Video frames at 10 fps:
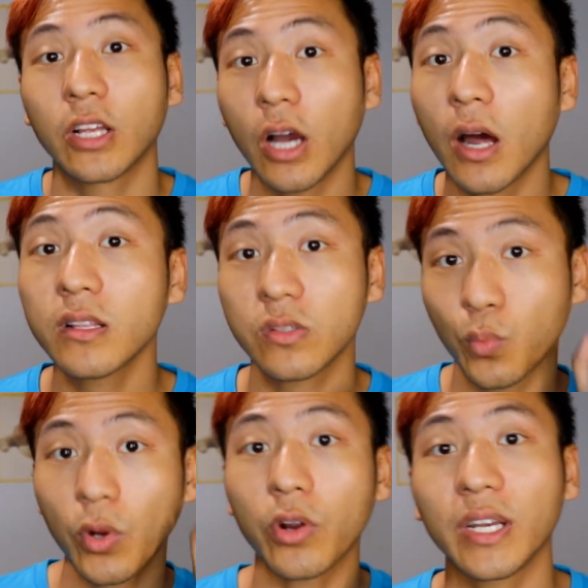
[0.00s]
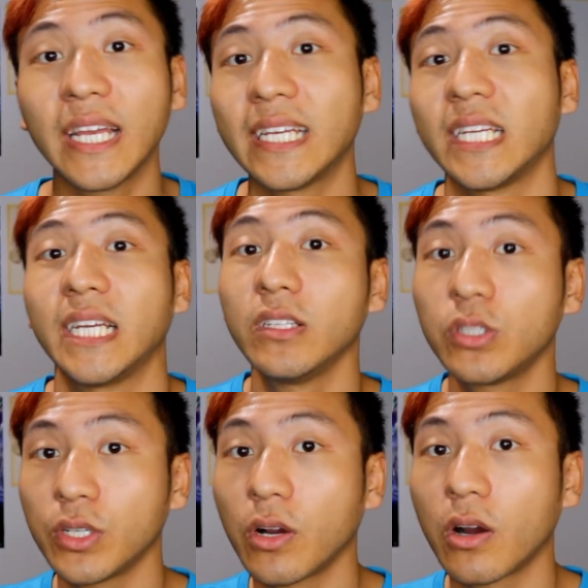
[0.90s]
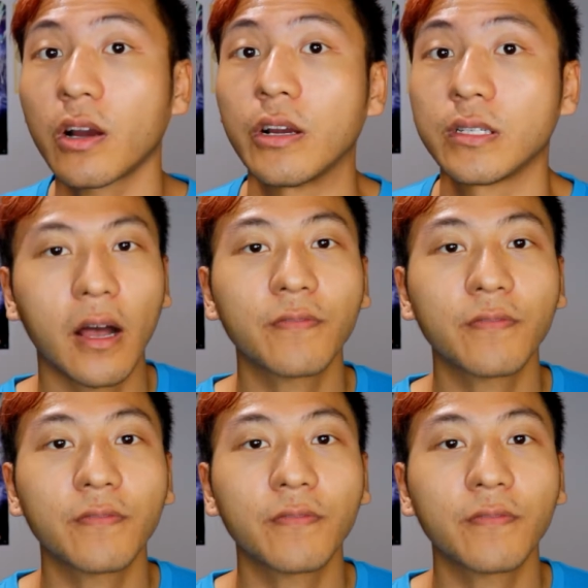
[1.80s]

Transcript: God's word, into your heart.